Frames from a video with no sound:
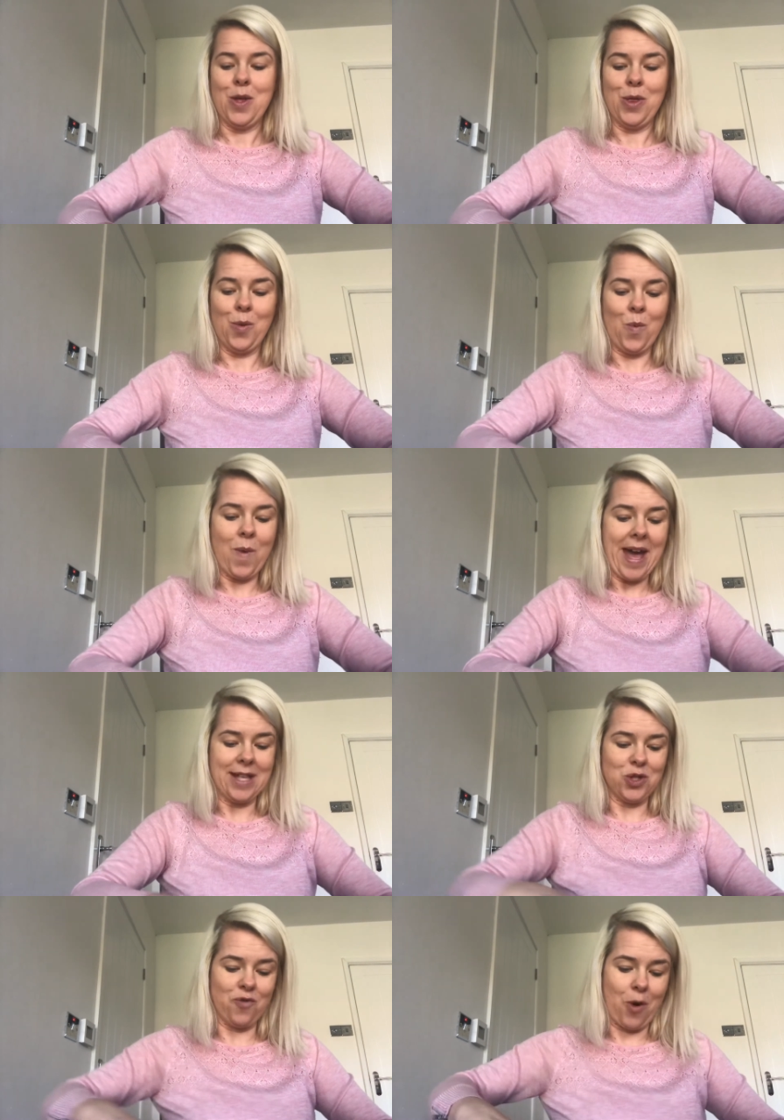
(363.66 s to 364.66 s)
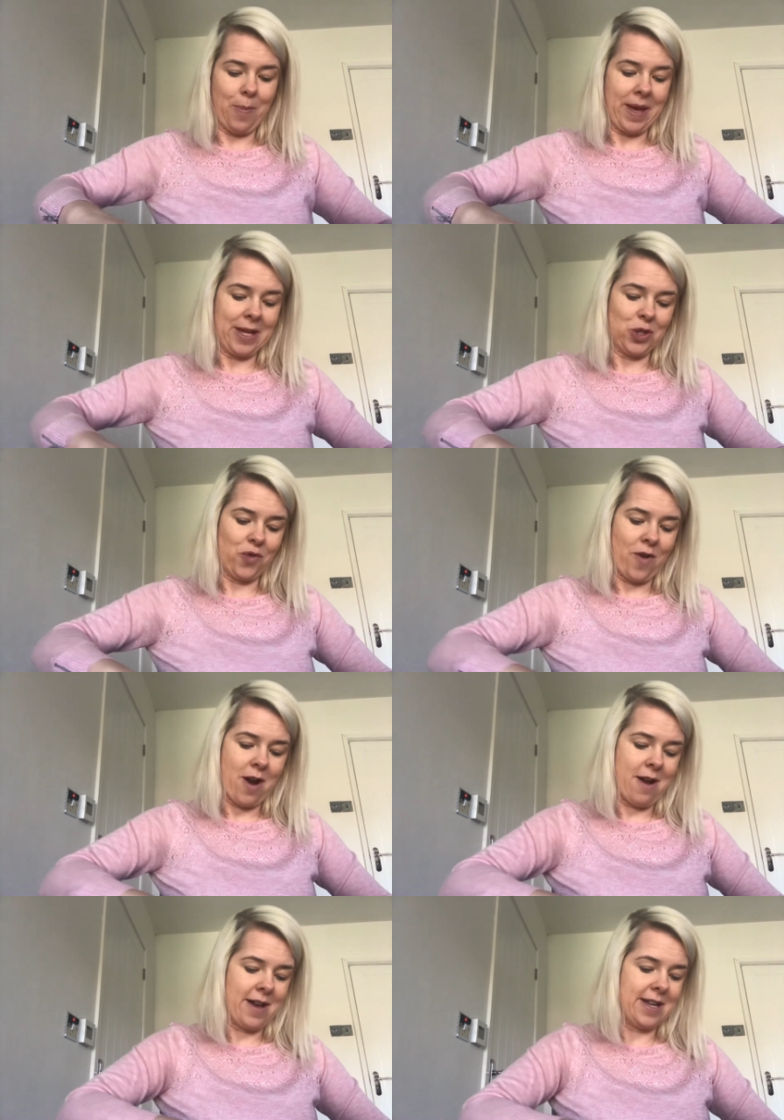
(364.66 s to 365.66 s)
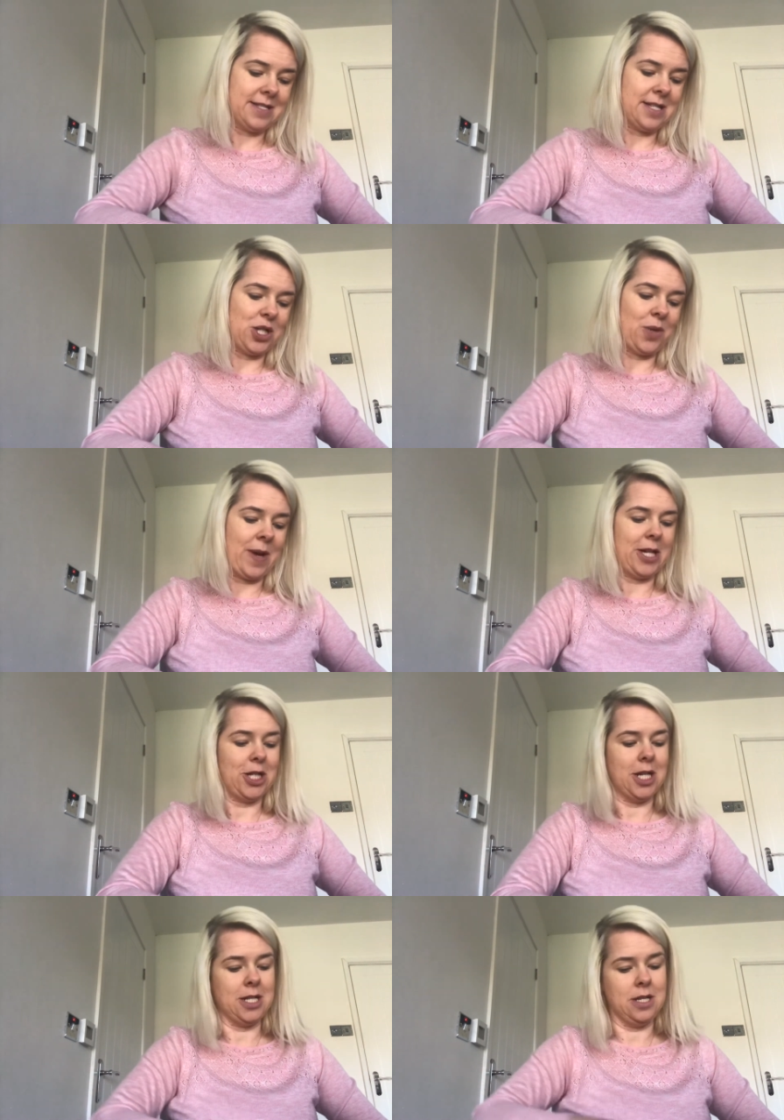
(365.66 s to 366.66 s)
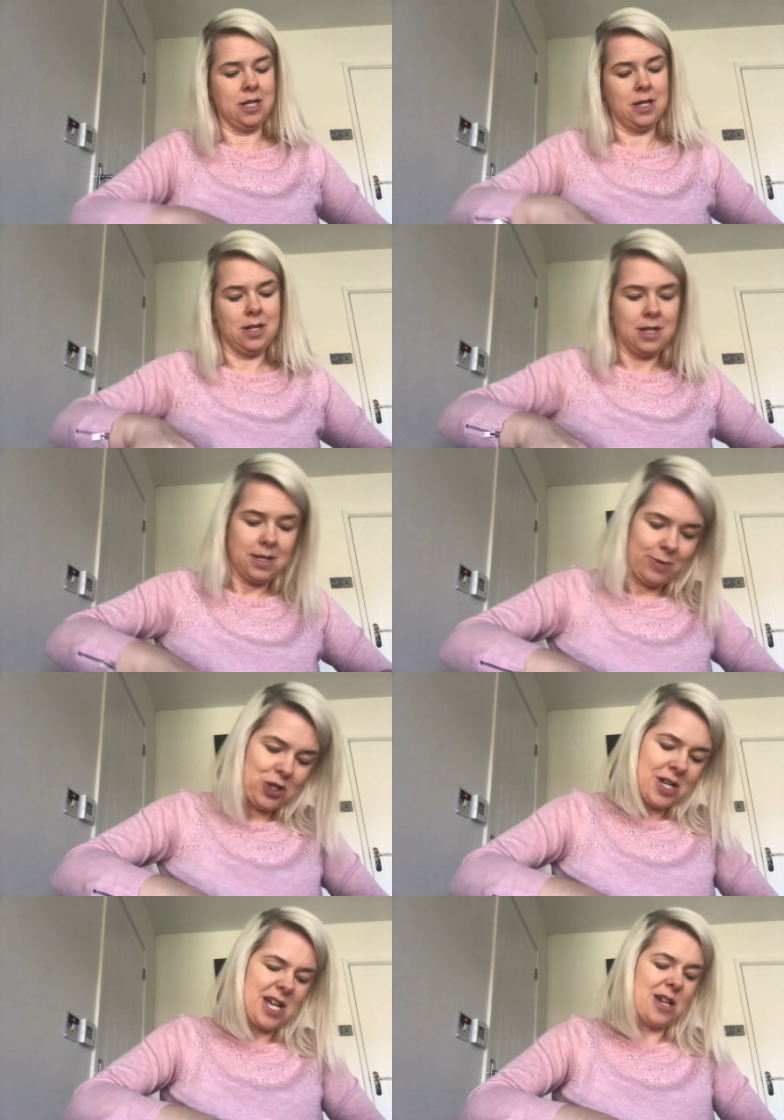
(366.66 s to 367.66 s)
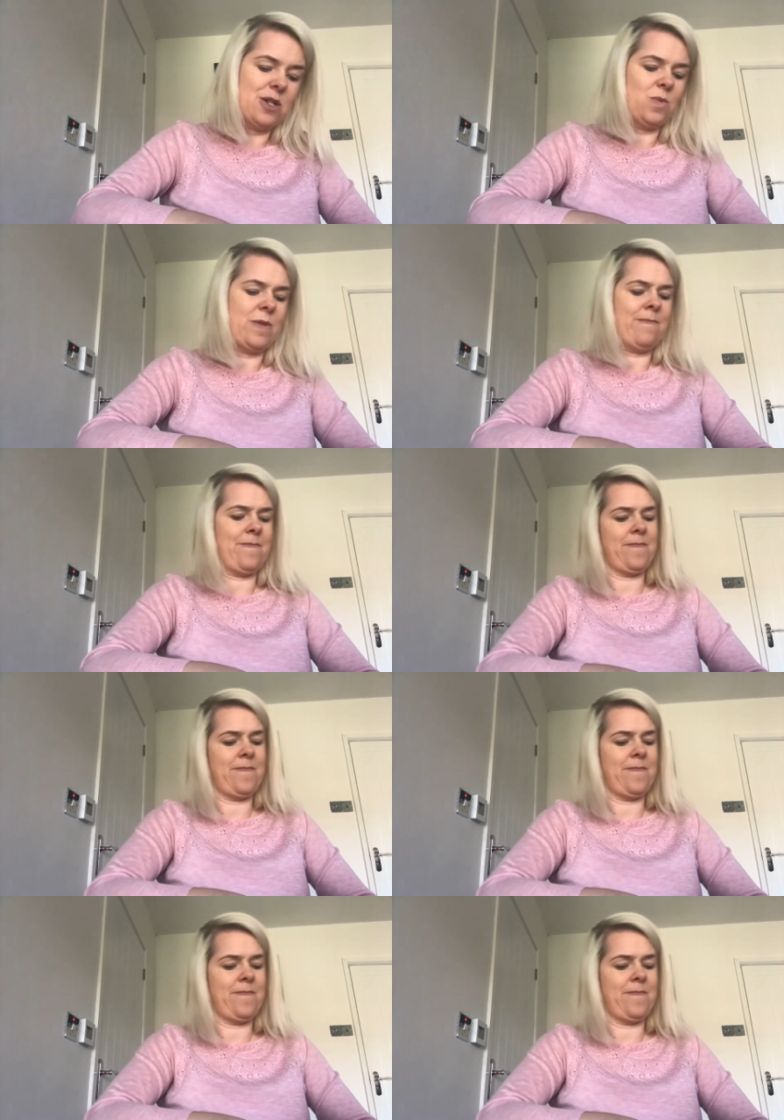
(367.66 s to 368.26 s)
wet, dropping, dry situation. Let me try and get a good one. Oh,